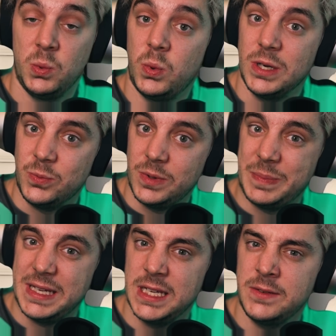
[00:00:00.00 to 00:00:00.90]
What will
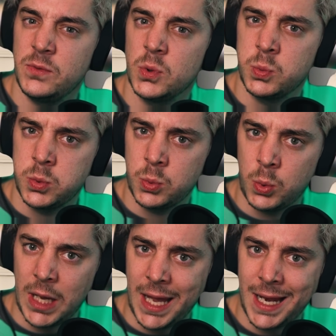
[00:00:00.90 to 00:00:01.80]
be
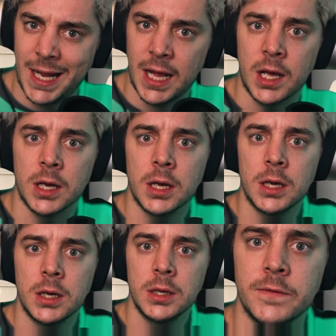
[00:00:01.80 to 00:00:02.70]
waiting
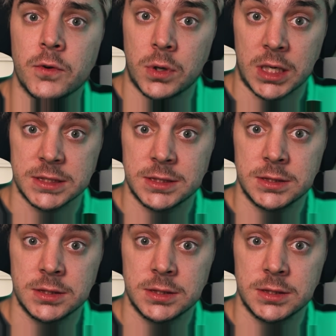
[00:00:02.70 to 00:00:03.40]
for us